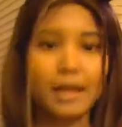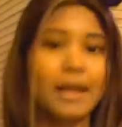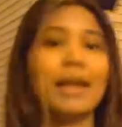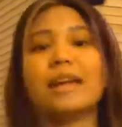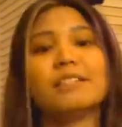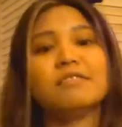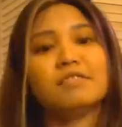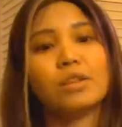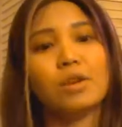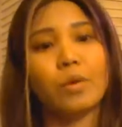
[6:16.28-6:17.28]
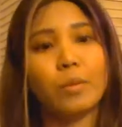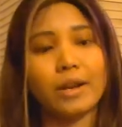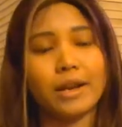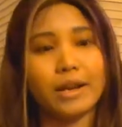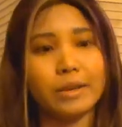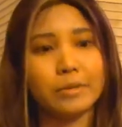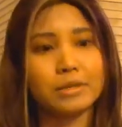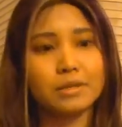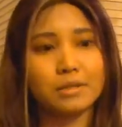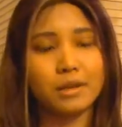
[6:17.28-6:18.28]
And when I
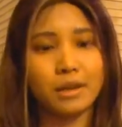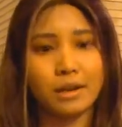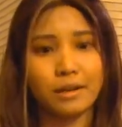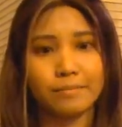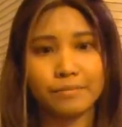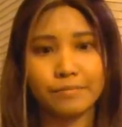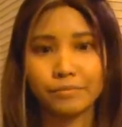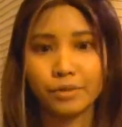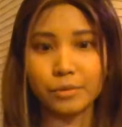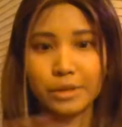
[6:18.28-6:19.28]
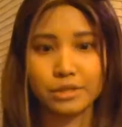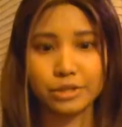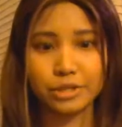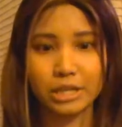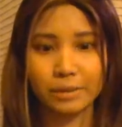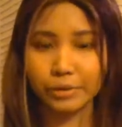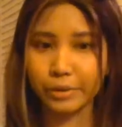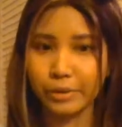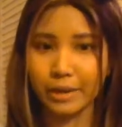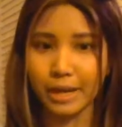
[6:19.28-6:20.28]
was researching about the
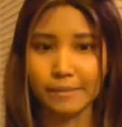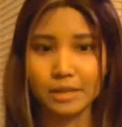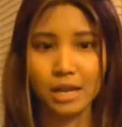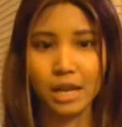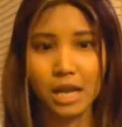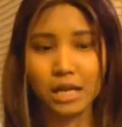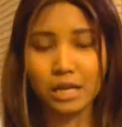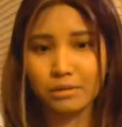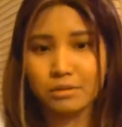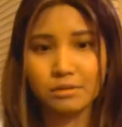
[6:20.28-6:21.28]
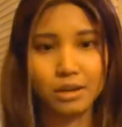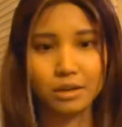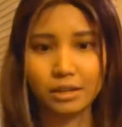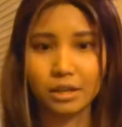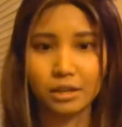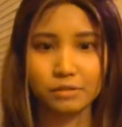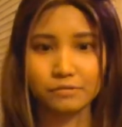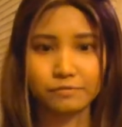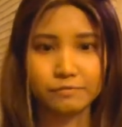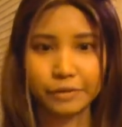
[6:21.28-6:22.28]
co-caps, there was not a lot of
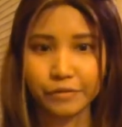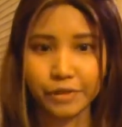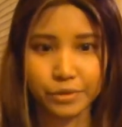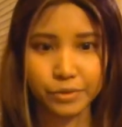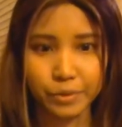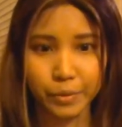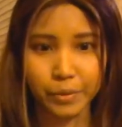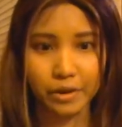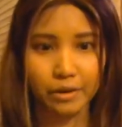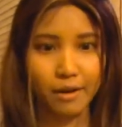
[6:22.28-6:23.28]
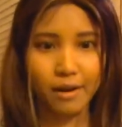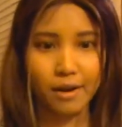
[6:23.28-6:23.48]
reviews or